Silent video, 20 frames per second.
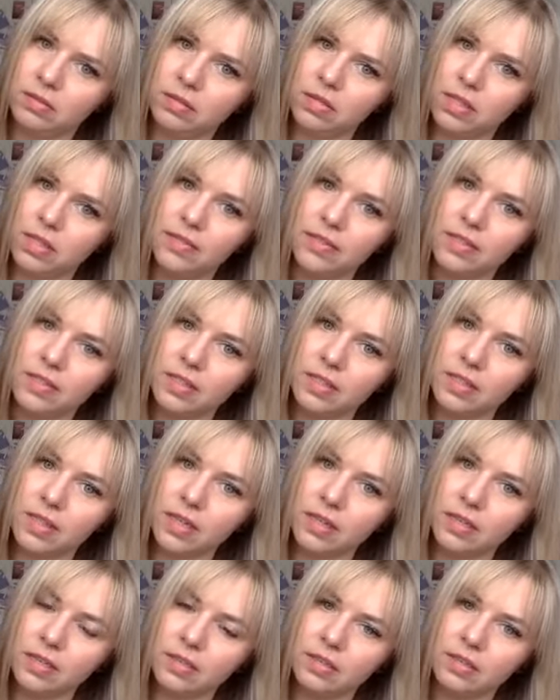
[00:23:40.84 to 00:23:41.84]
Obviously
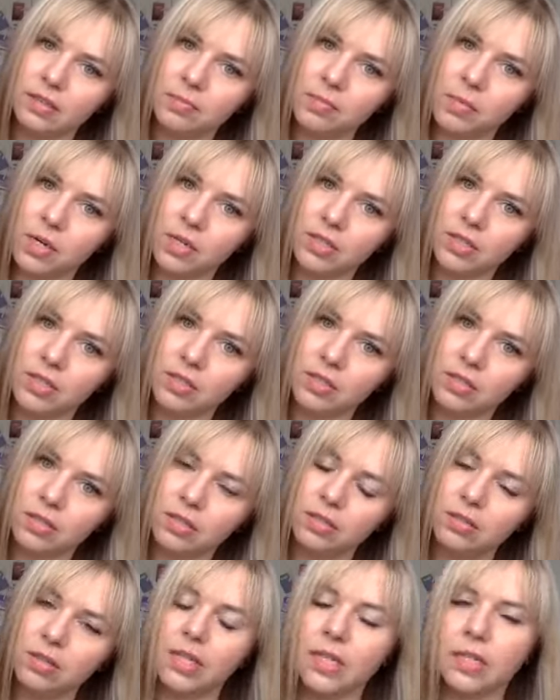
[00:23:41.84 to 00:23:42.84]
that is March.
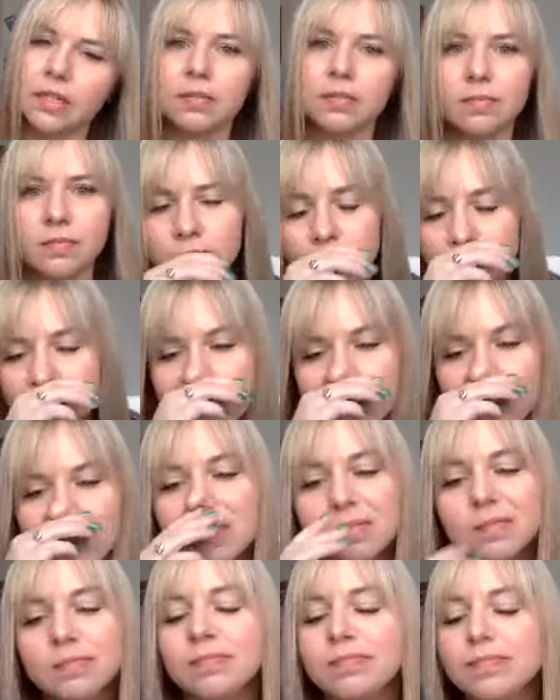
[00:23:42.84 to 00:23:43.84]
Okay, so,